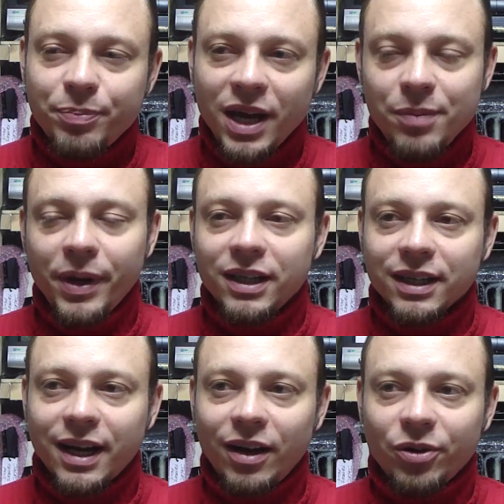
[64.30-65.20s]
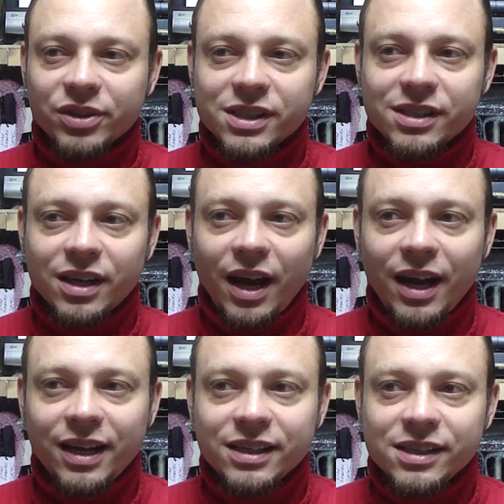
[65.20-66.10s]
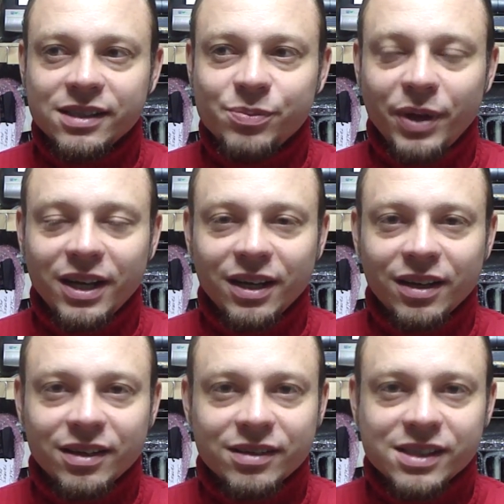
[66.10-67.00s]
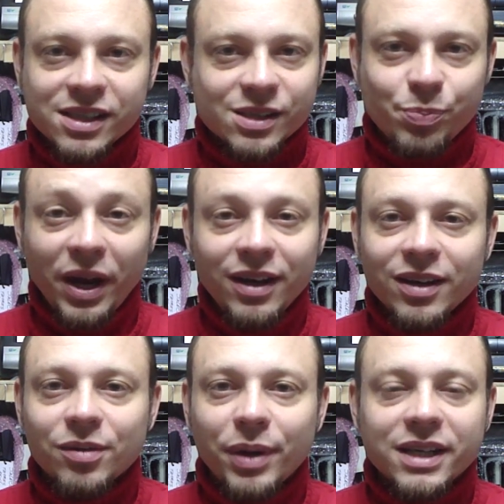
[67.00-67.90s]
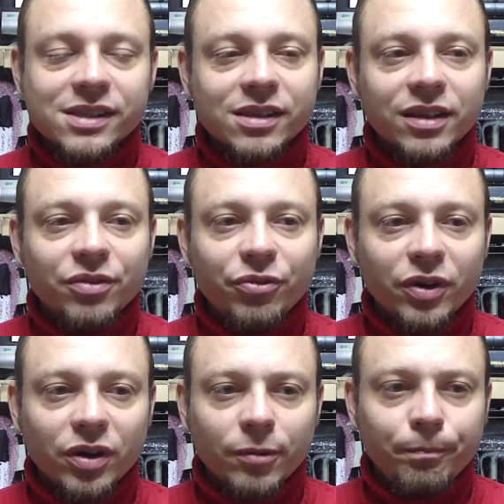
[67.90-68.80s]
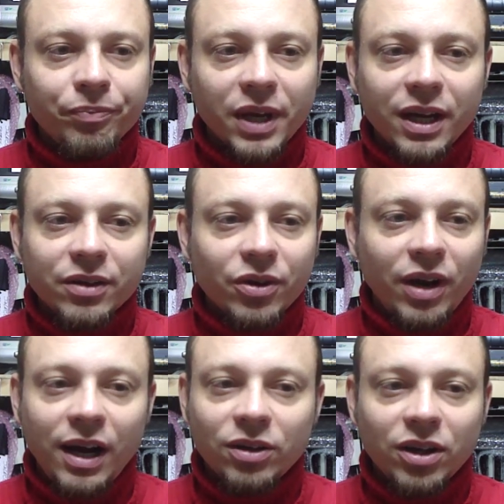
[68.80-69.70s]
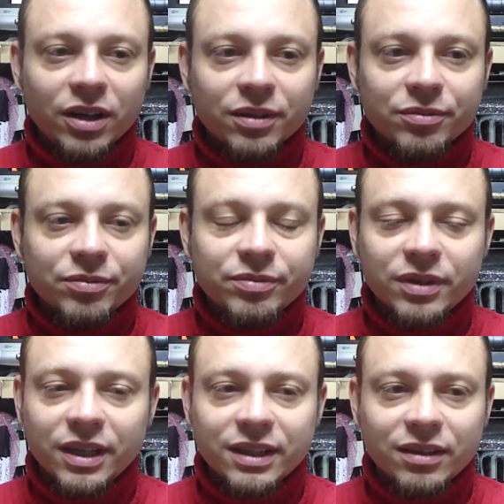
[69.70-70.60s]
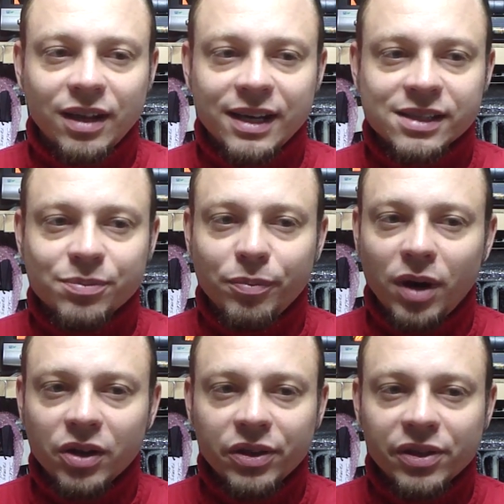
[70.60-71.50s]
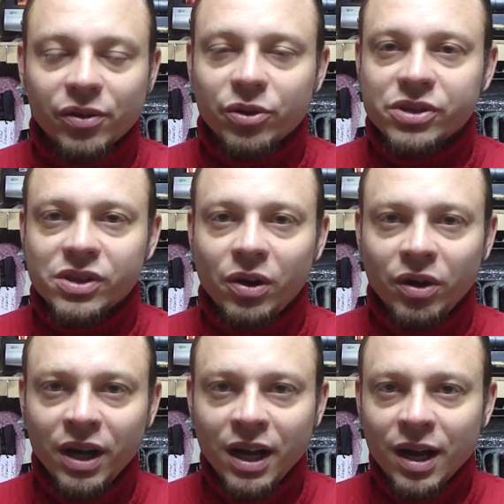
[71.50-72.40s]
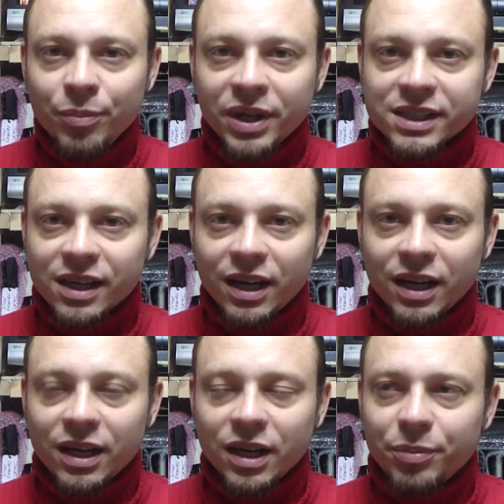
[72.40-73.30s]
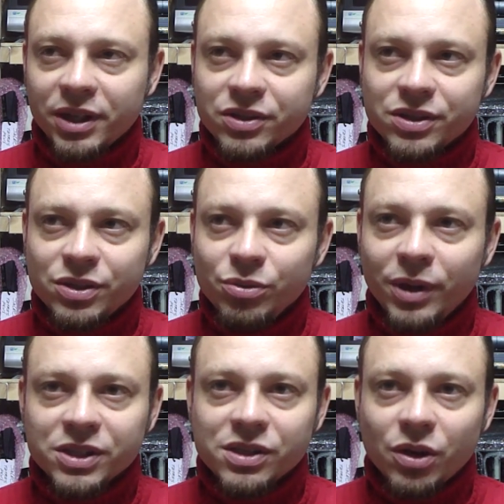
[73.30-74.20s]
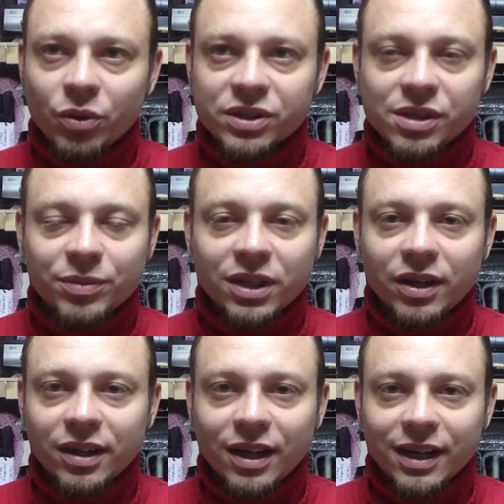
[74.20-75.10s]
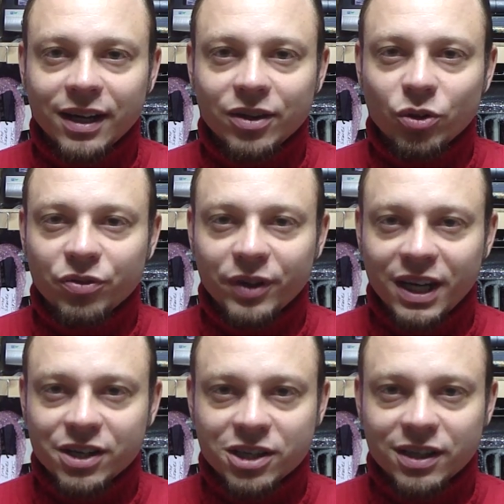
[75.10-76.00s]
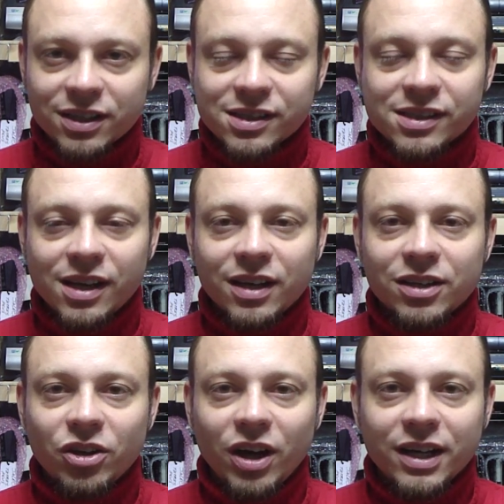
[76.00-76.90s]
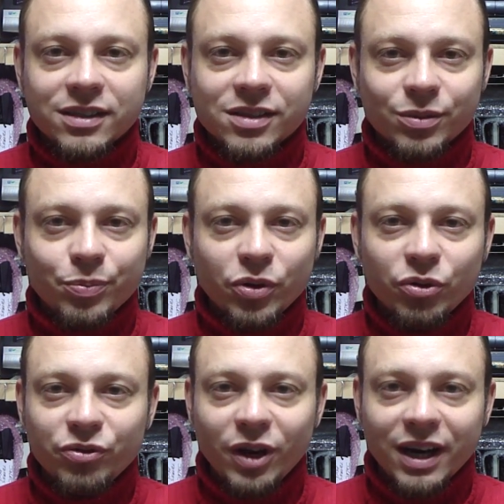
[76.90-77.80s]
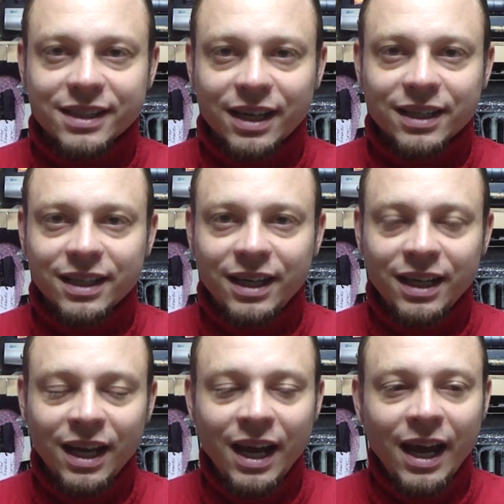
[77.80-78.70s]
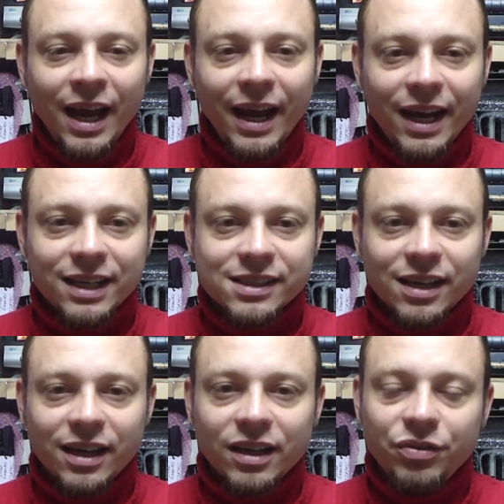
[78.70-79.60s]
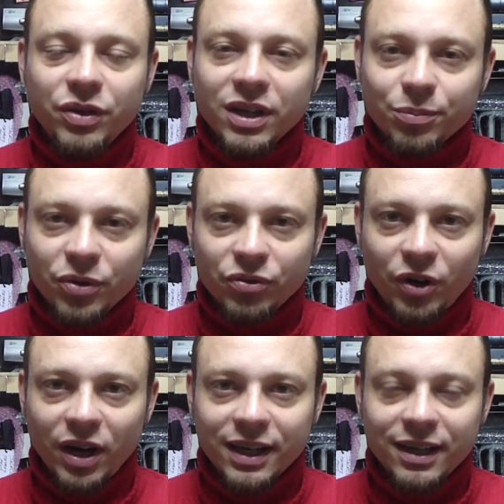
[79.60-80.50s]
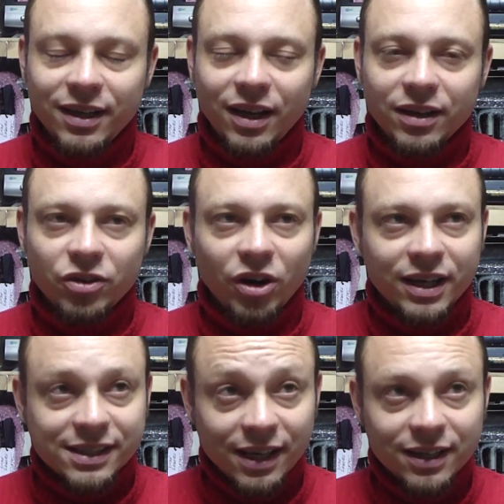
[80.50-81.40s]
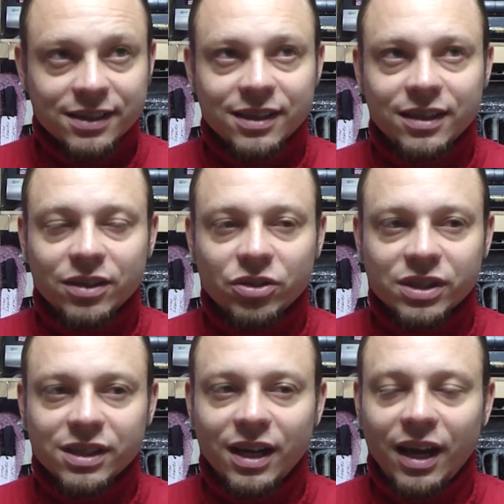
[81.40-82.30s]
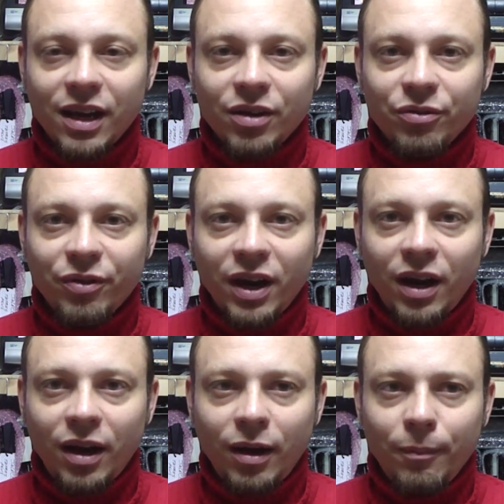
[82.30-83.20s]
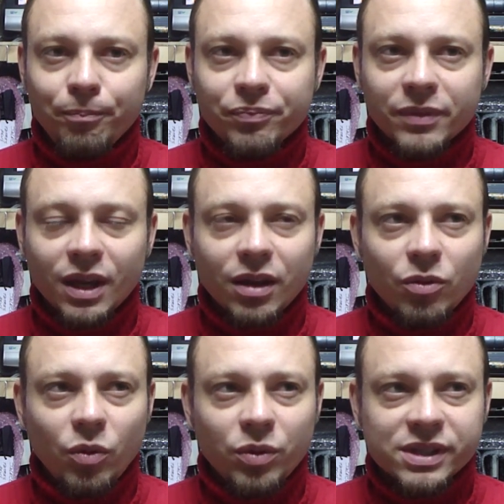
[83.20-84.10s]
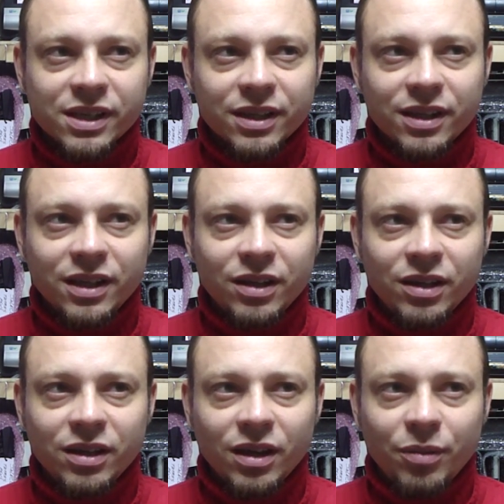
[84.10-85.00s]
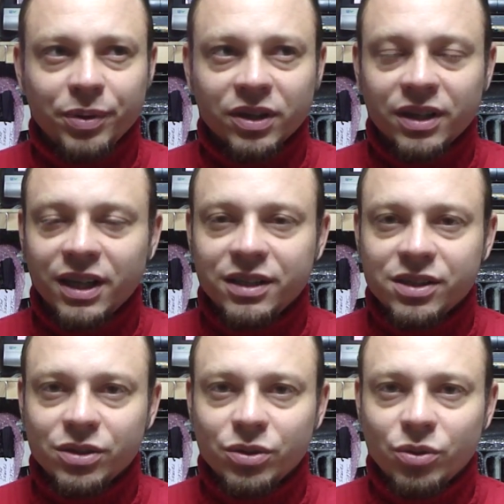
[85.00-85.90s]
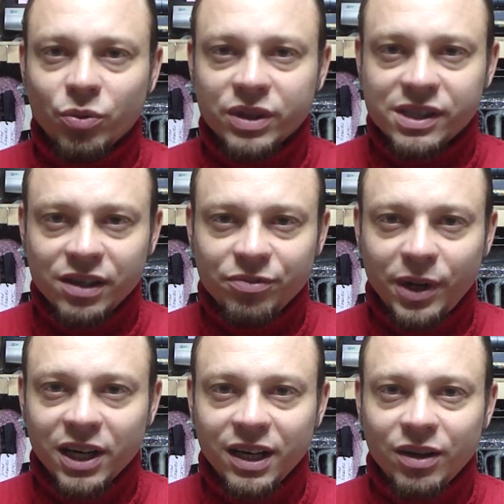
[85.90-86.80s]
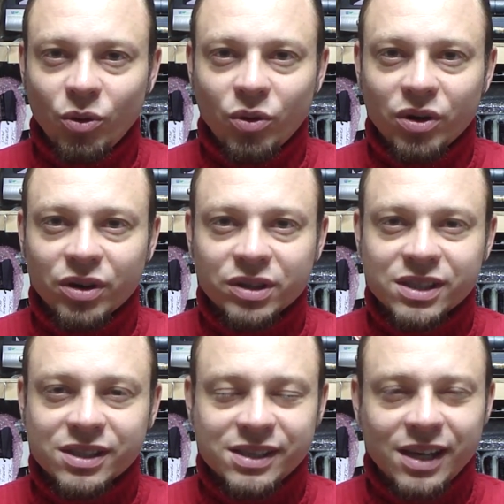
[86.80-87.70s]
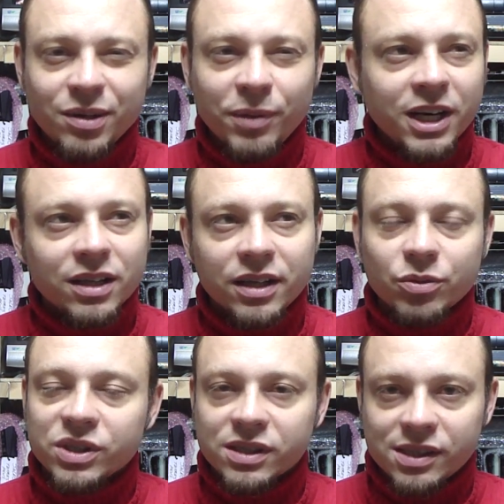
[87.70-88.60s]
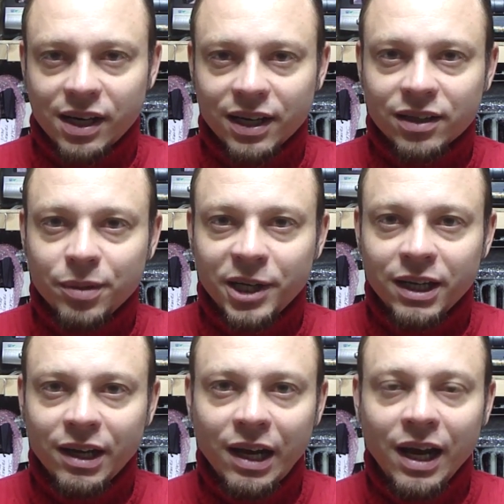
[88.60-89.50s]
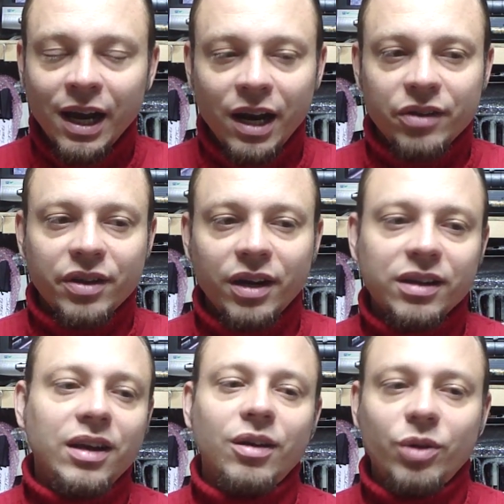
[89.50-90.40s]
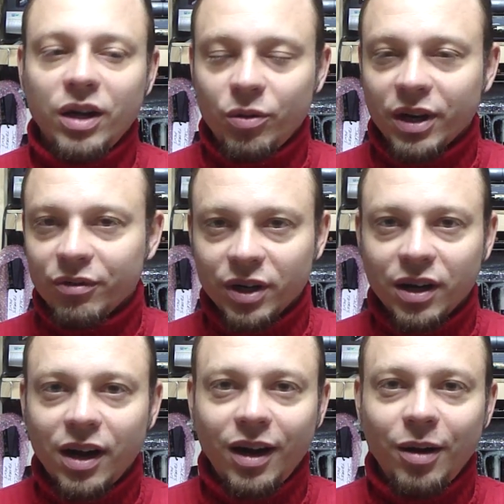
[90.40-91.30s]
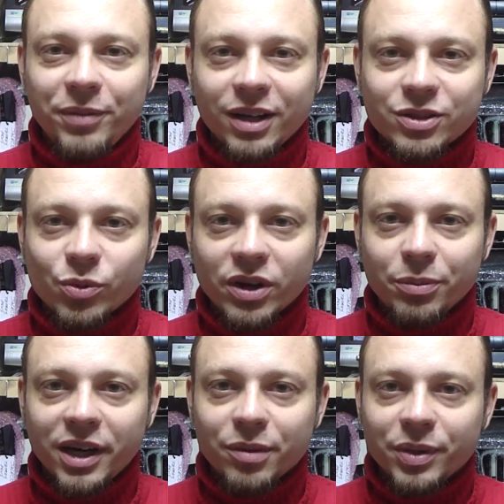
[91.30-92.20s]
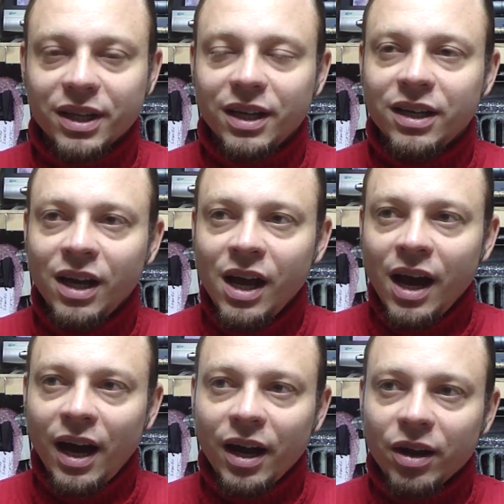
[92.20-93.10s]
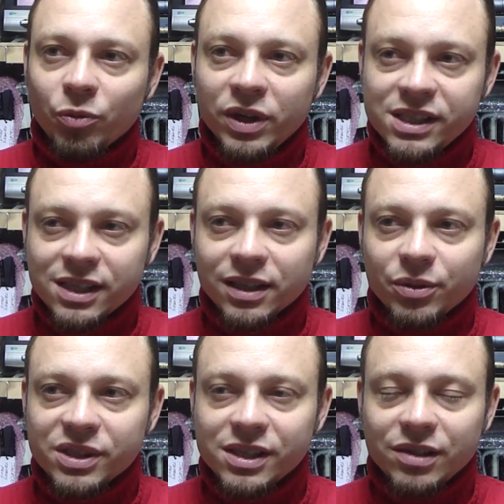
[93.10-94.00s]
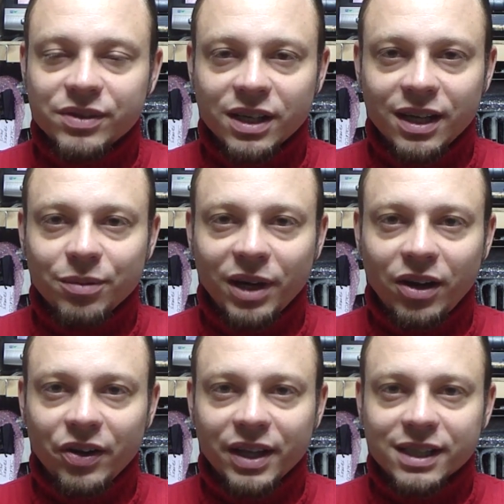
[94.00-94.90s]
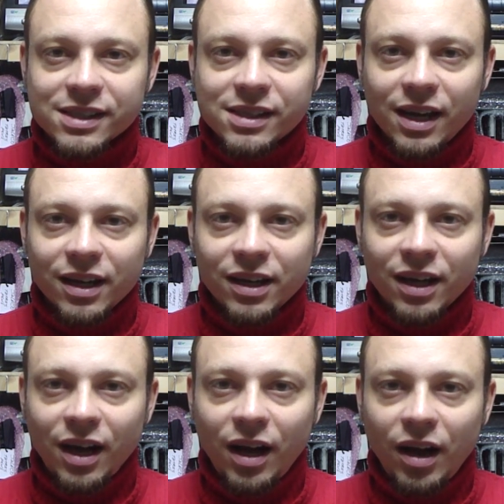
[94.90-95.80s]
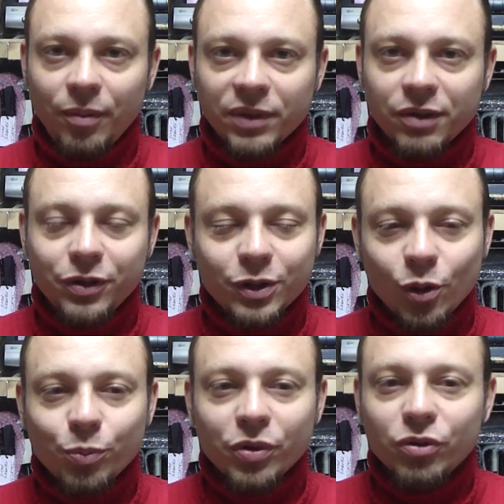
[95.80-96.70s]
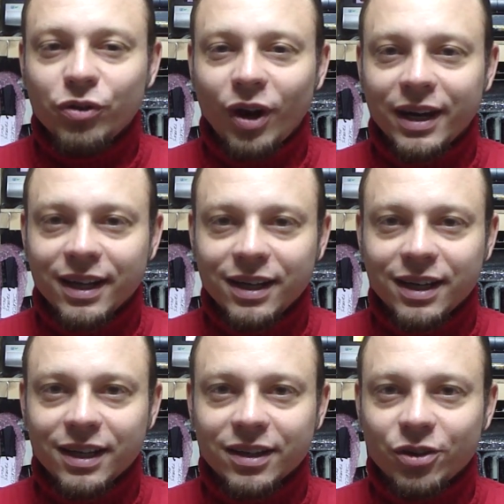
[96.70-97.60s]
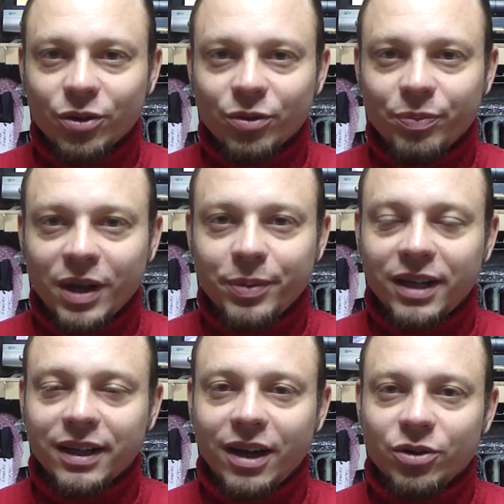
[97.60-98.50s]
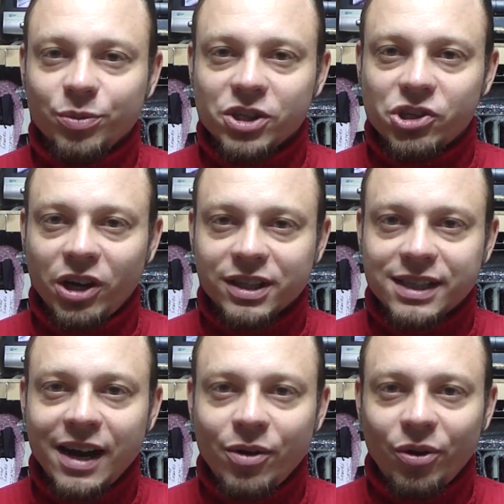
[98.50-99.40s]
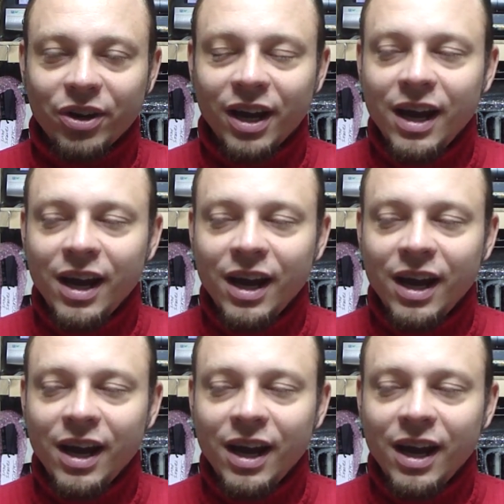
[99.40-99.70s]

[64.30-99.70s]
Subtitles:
PayPal account has been suspended basically for I don't know how long, like the last month or so, but about 2 months ago or something like that, I got a notification that said you had to prove your identity, and if you didn't prove your identity, you didn't have what was it, the ability to receive money or to send money, like there was a sending limit. And I thought, yeah, well, whatever, not too worried about it. But then I recently received an email that said, if you don't prove your identity, then your PayPal account will be shut down.